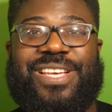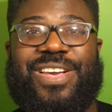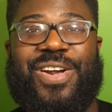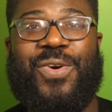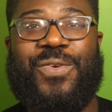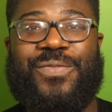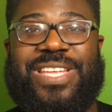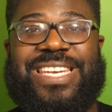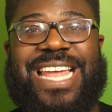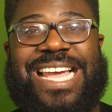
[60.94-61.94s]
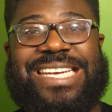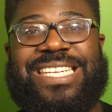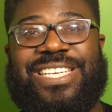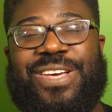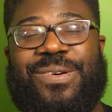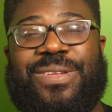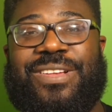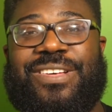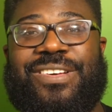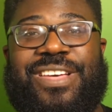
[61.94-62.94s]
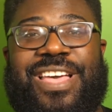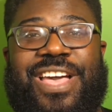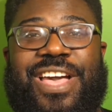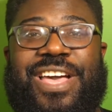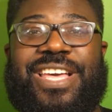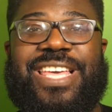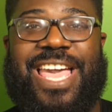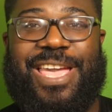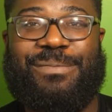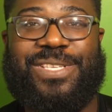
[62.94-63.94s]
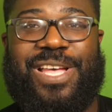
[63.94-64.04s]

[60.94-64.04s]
COVID-19 going along, games